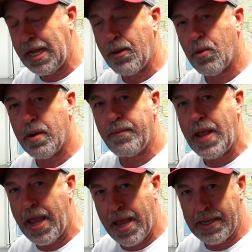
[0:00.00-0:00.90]
they were
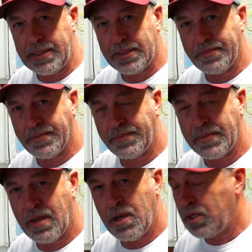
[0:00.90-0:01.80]
eggs.
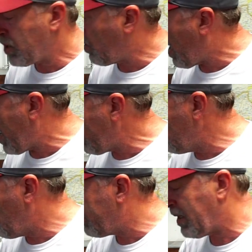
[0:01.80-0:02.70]
So I can
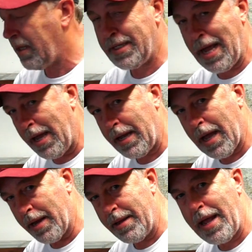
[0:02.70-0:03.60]
go up to the tank
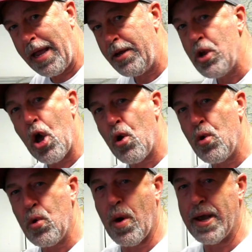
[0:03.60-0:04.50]
and they know
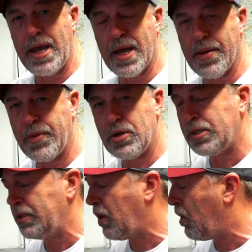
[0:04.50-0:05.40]
who I am.
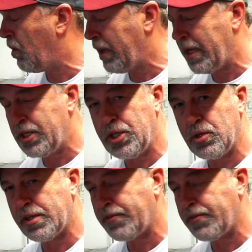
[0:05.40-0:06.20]
There's no issue as